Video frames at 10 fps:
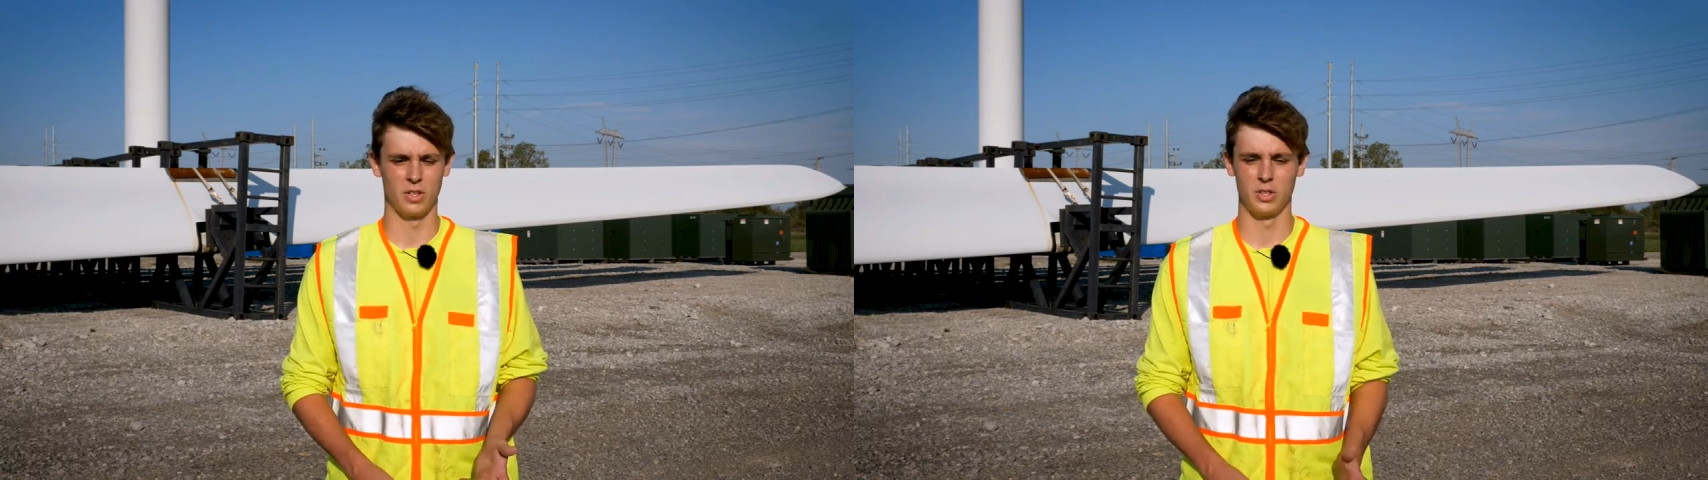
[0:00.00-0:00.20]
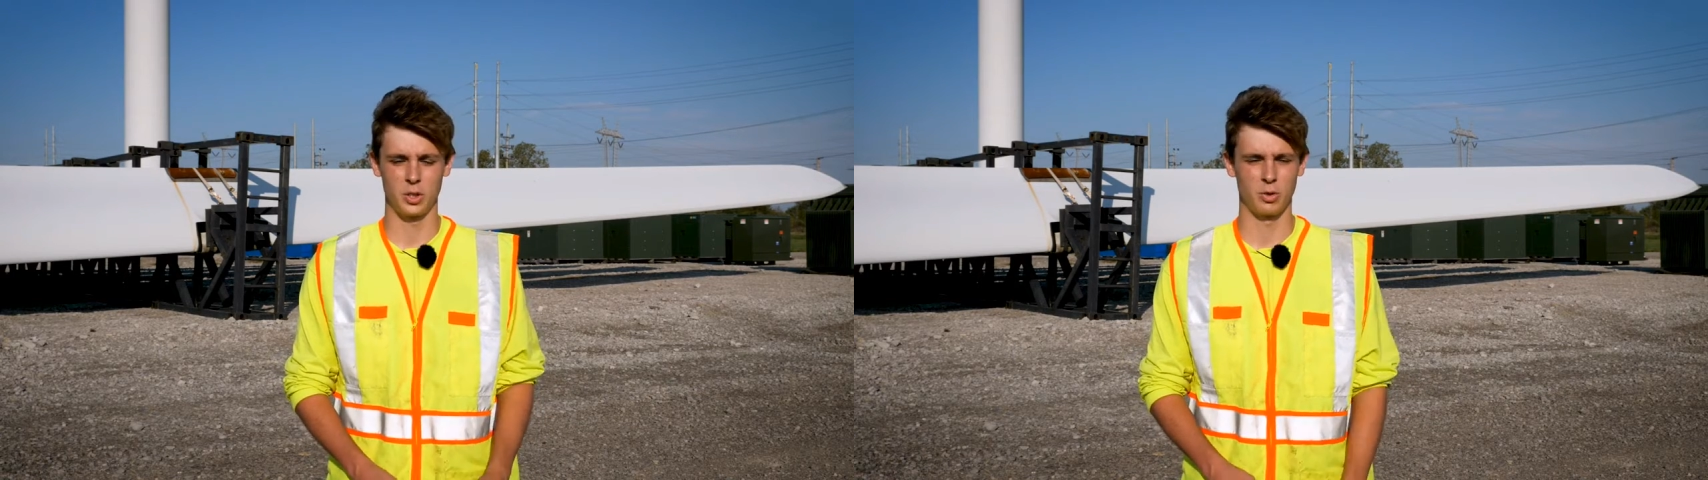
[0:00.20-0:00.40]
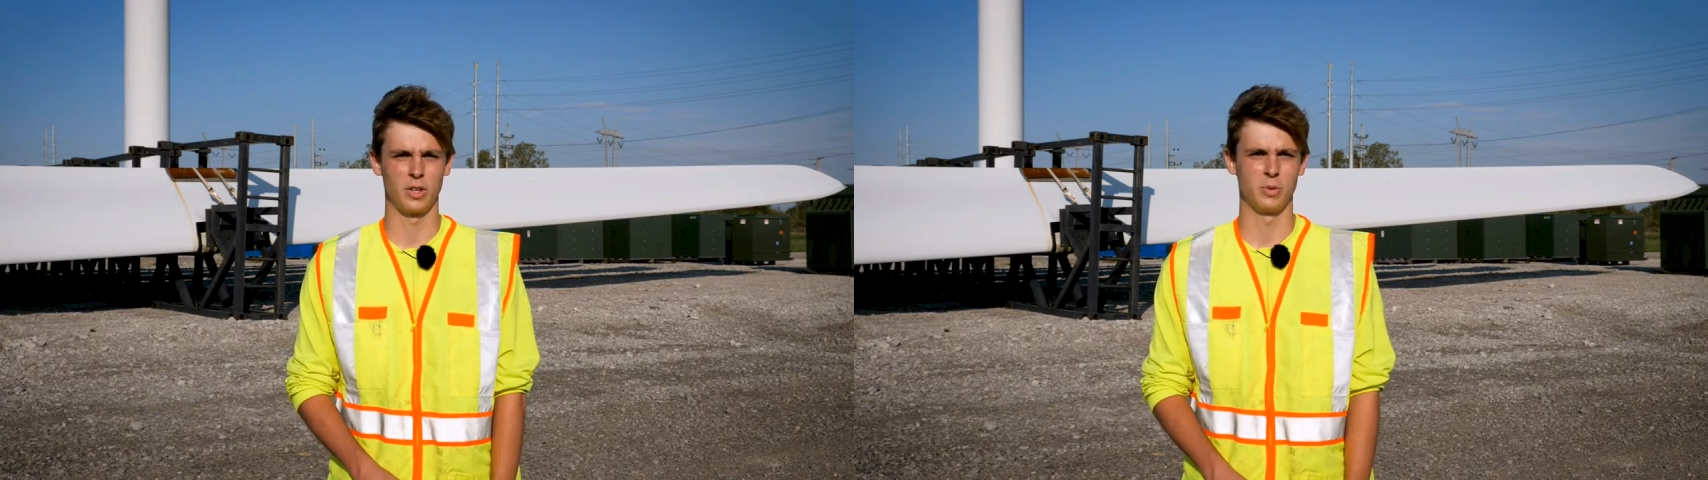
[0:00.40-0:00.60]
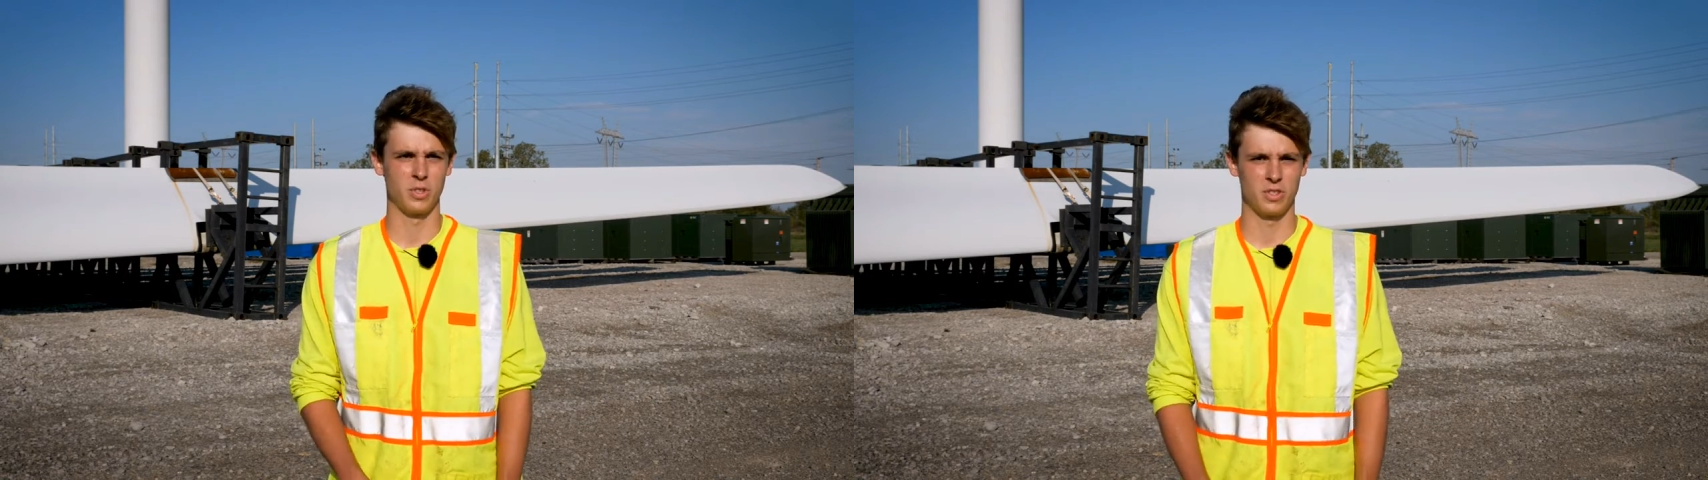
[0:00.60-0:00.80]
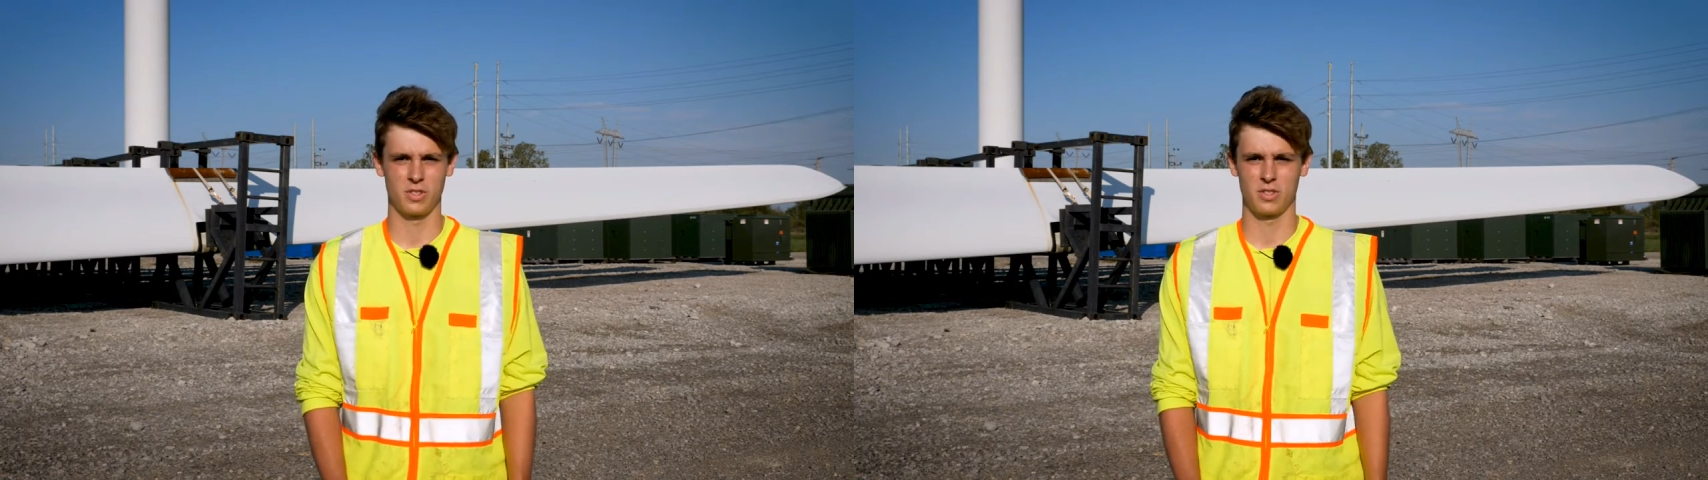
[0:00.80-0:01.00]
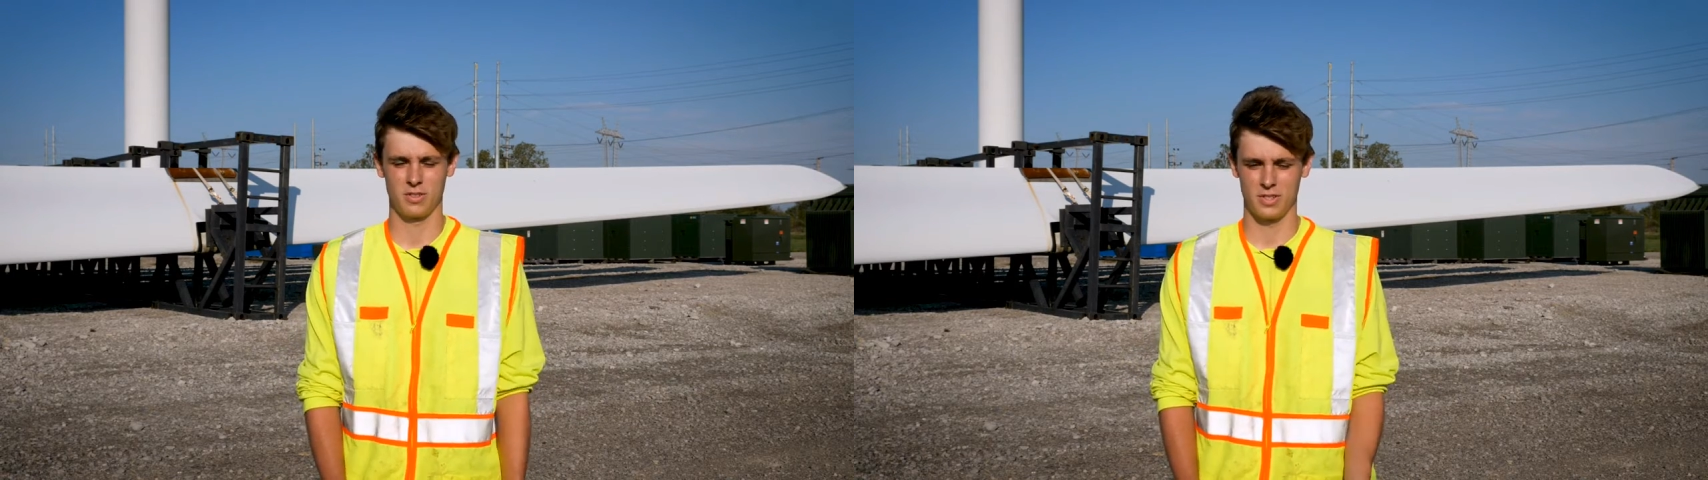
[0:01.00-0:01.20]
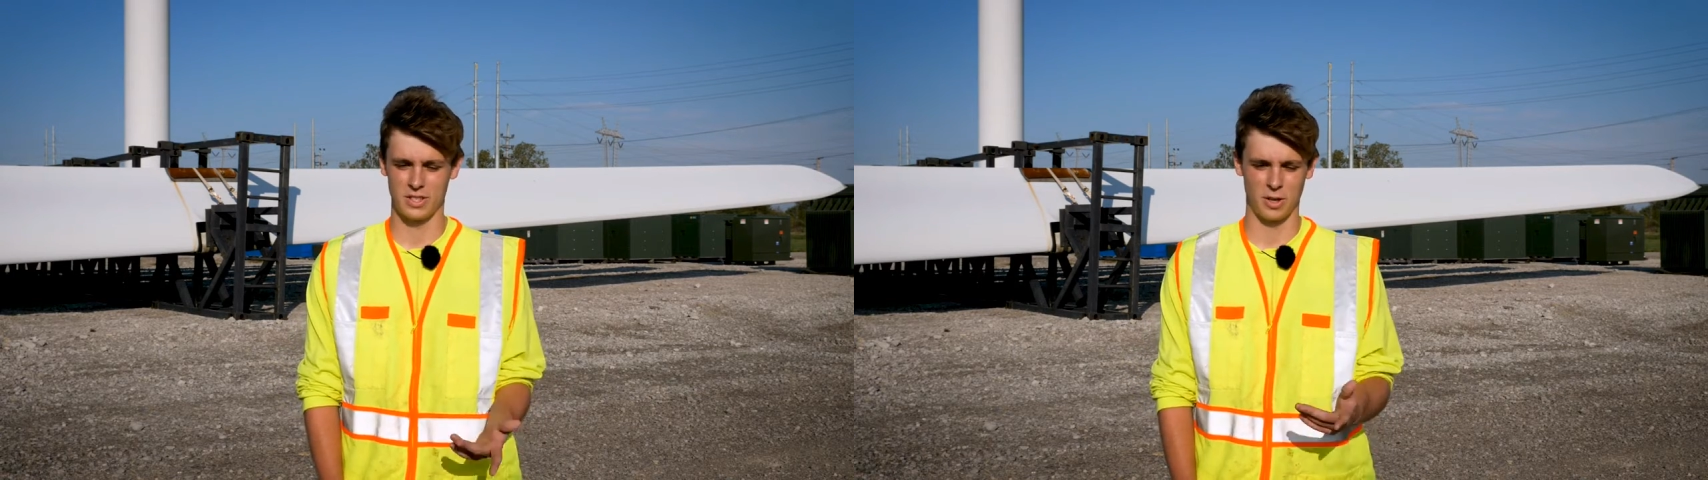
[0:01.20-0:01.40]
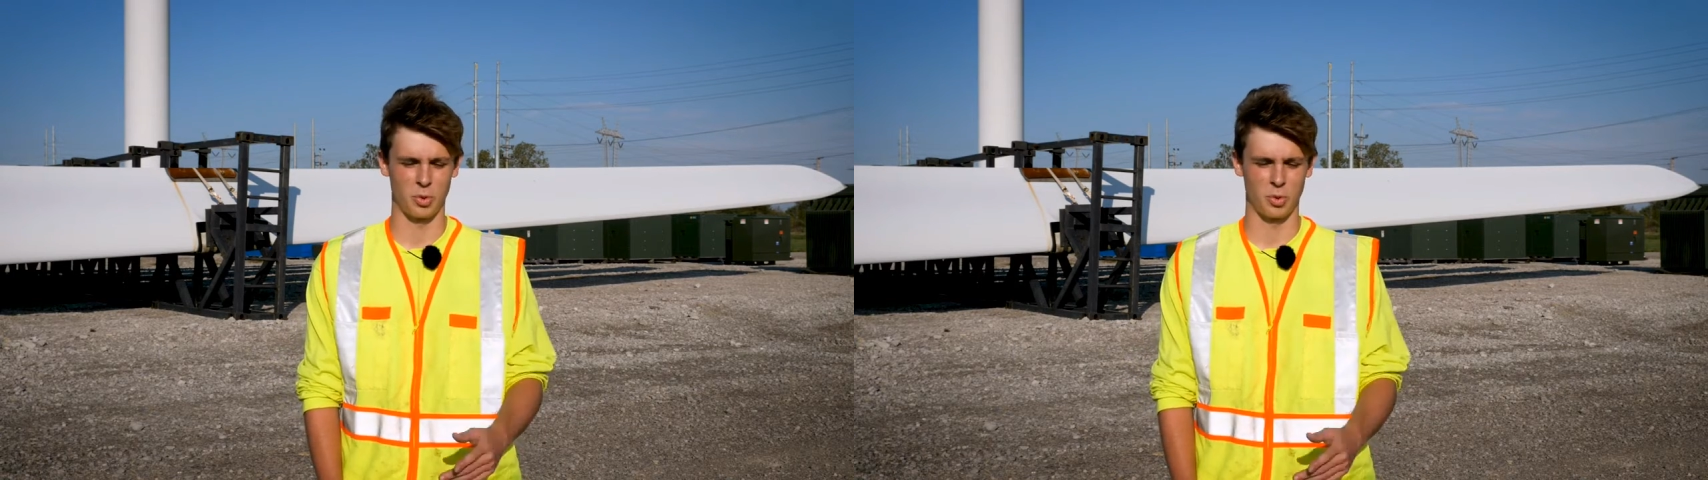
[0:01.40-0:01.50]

the degree was since